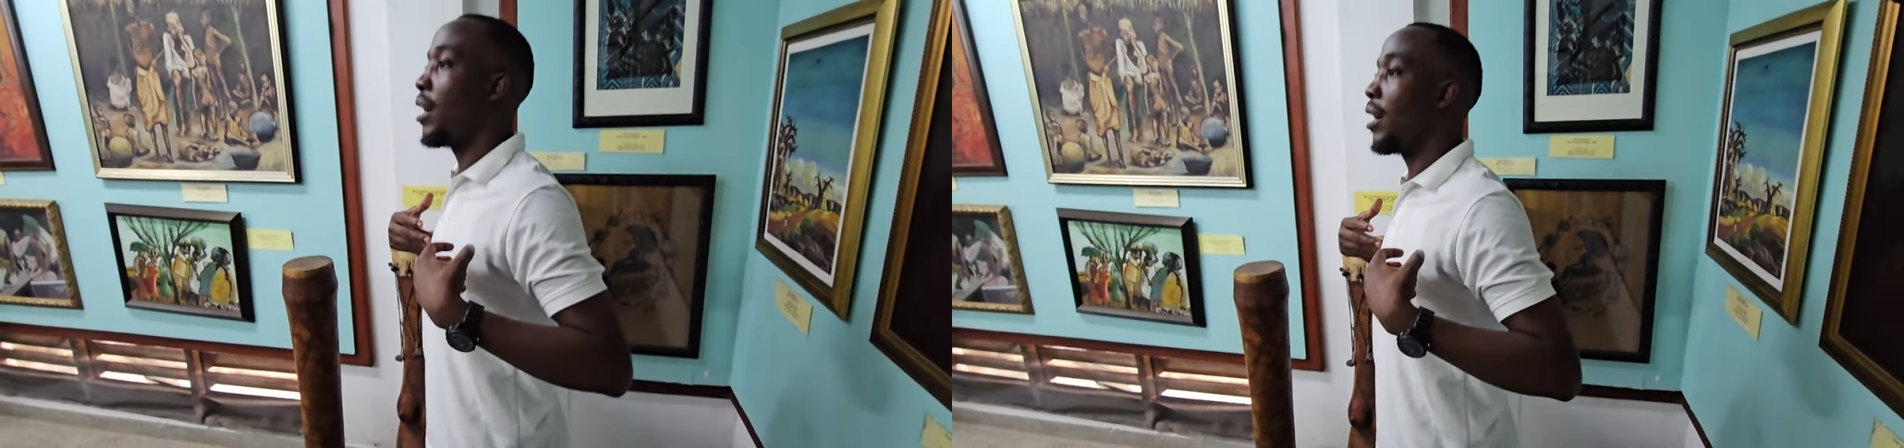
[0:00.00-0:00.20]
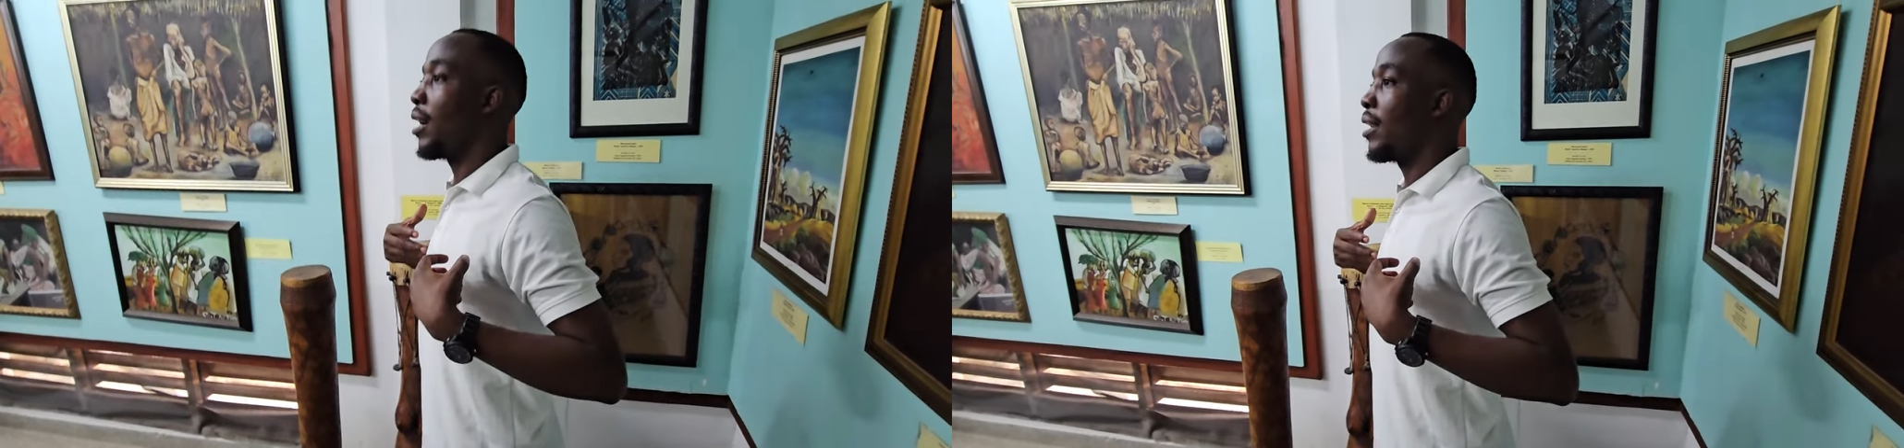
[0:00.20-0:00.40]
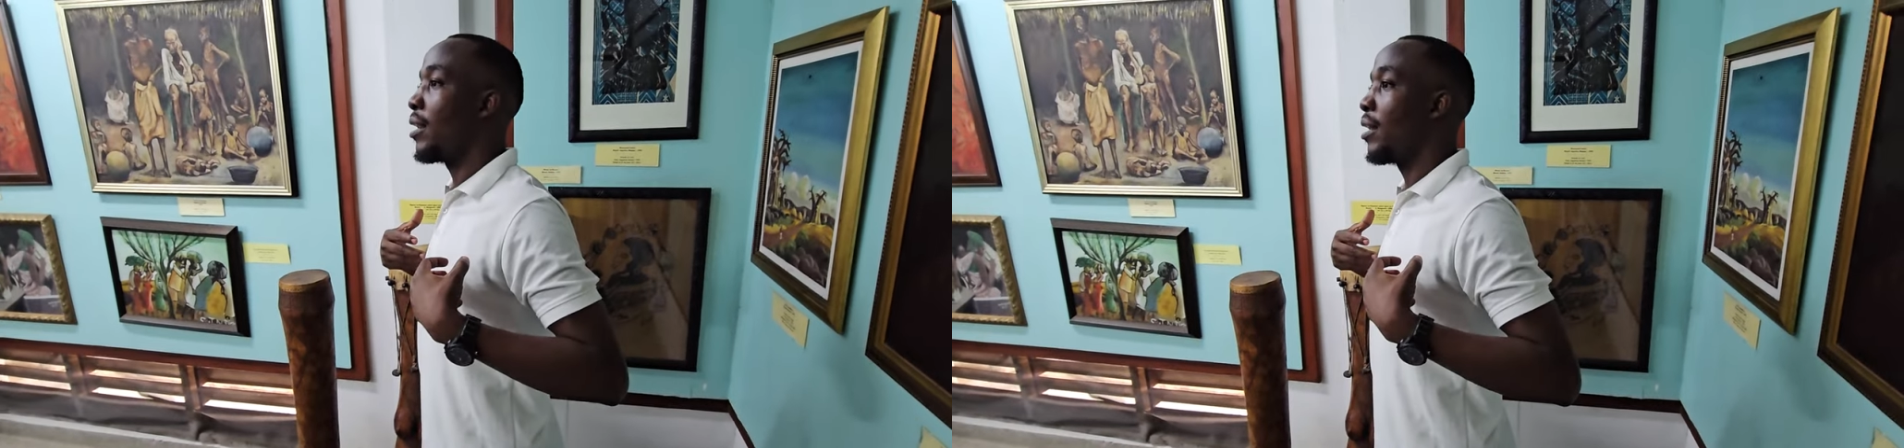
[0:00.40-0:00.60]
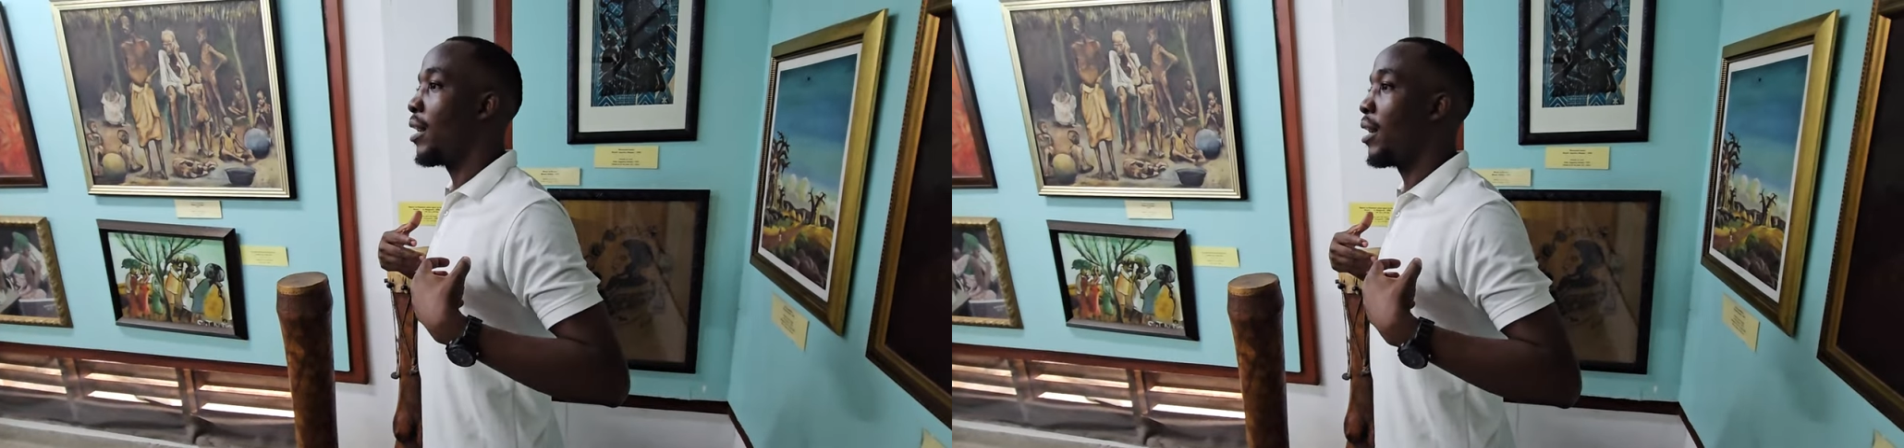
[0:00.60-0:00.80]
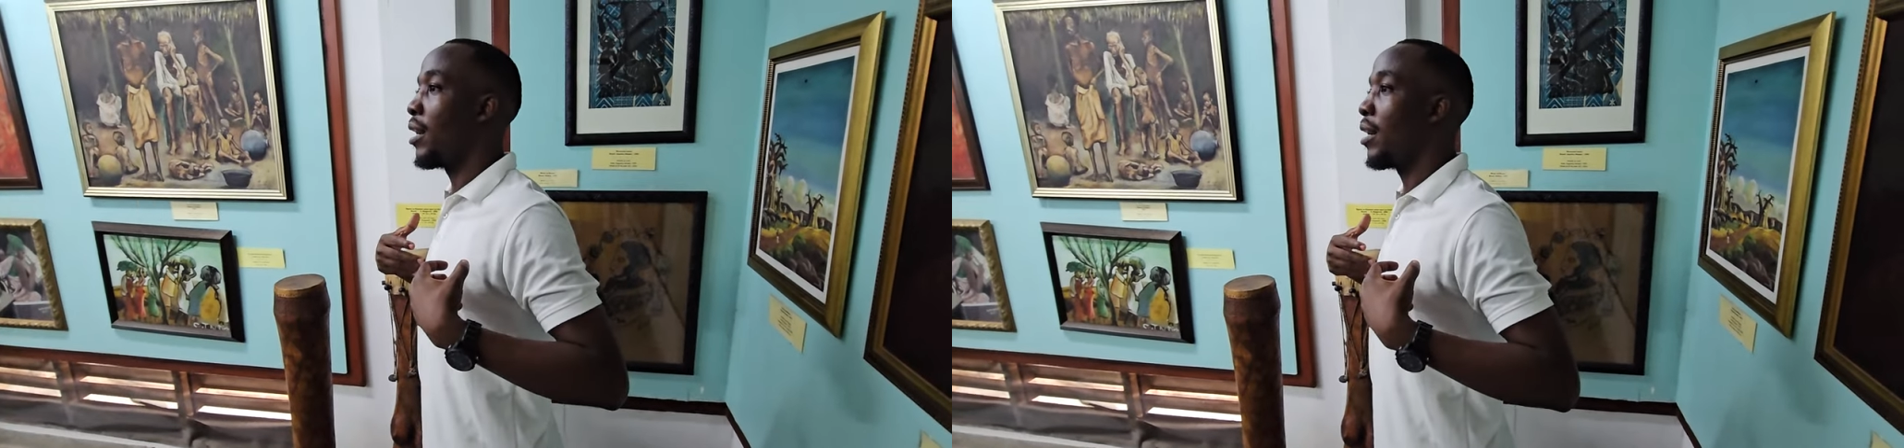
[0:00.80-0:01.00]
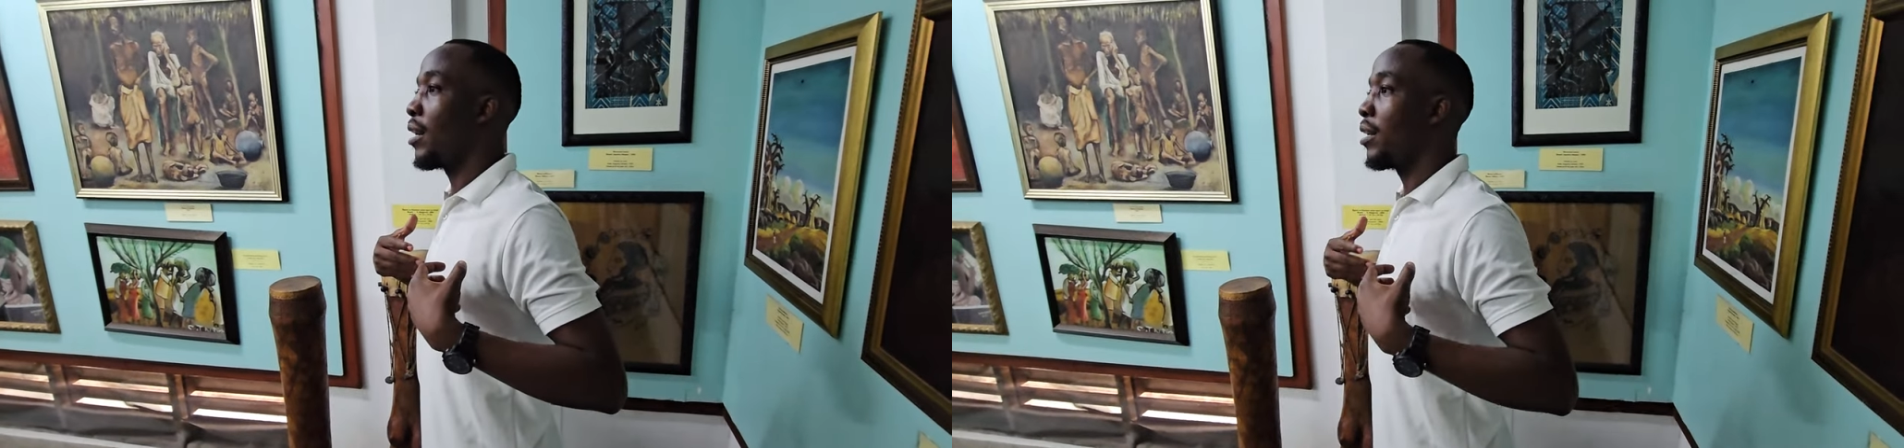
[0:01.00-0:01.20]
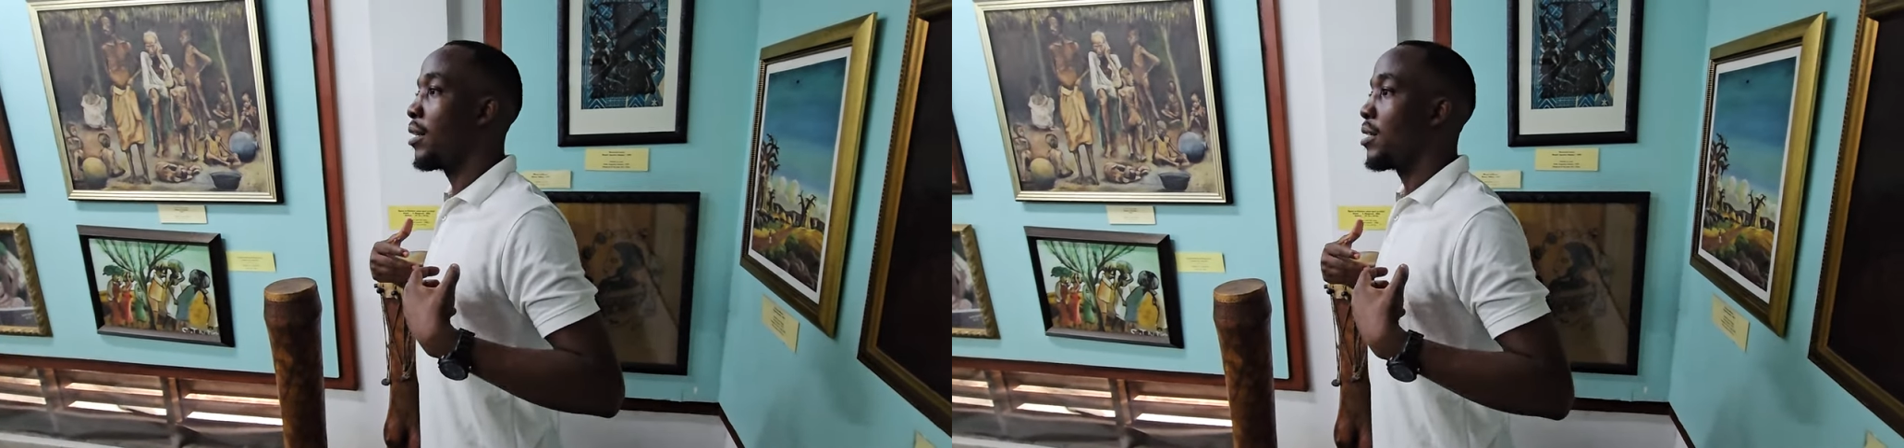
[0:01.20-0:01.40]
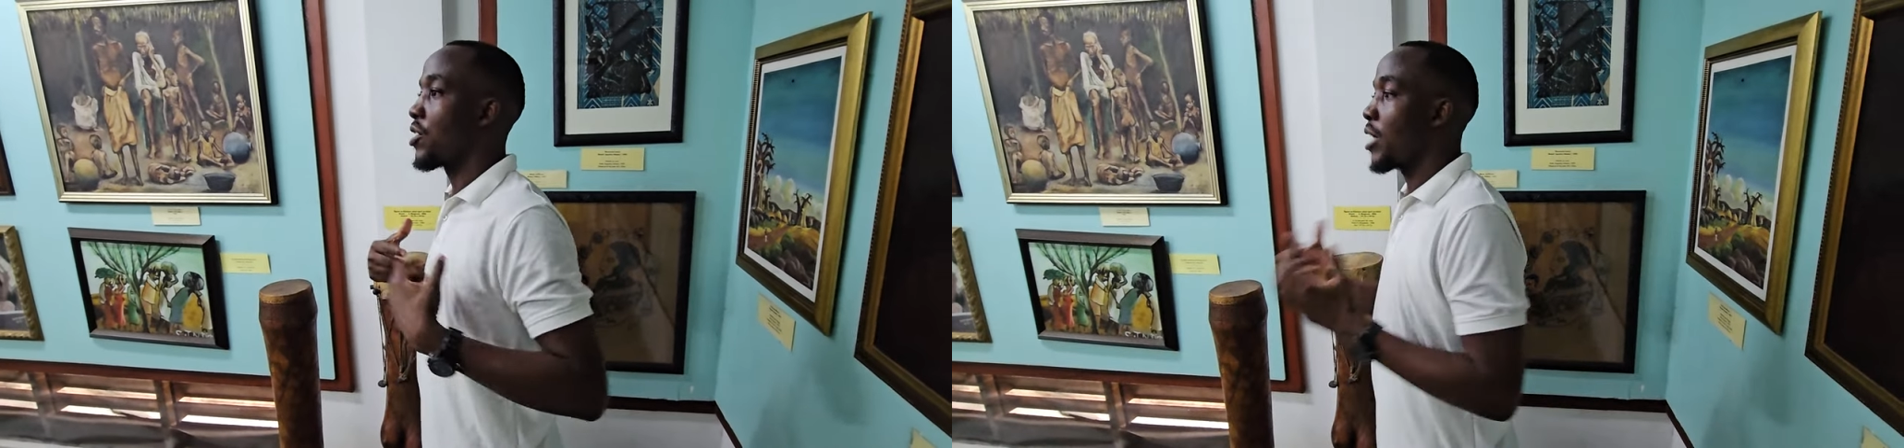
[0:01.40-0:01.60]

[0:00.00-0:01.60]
uh,